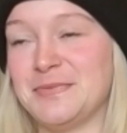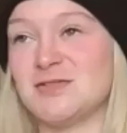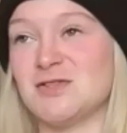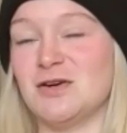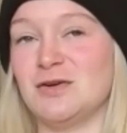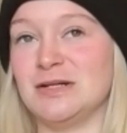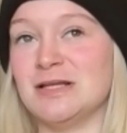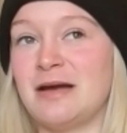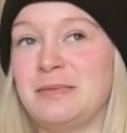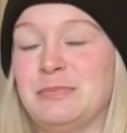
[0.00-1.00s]
So a
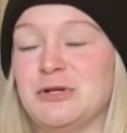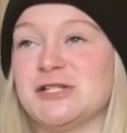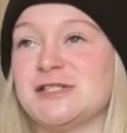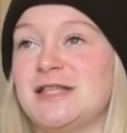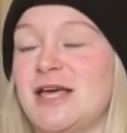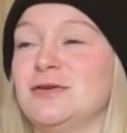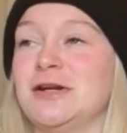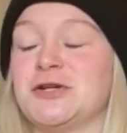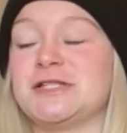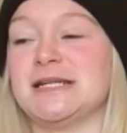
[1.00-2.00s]
lot of people just they don't
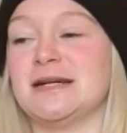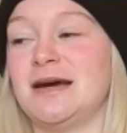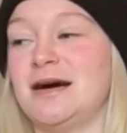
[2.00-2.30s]
understand